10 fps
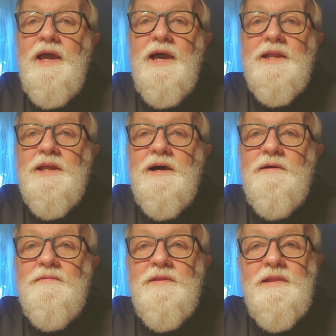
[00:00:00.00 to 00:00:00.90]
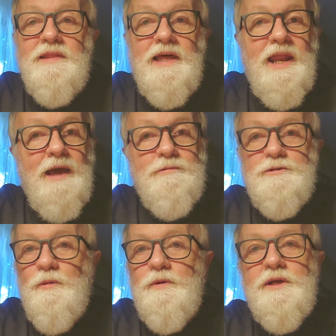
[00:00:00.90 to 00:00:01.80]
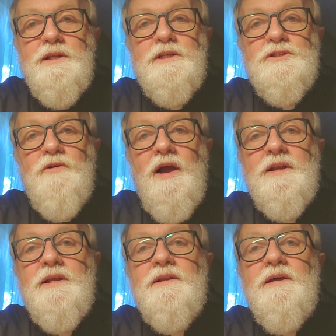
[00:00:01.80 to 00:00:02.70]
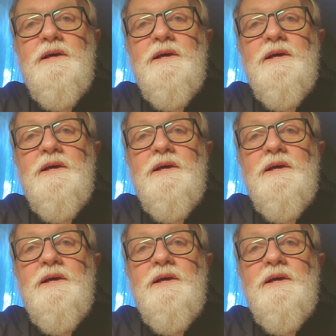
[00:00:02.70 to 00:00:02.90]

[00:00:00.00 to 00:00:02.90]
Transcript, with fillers: And uh, that happens when we get distracted.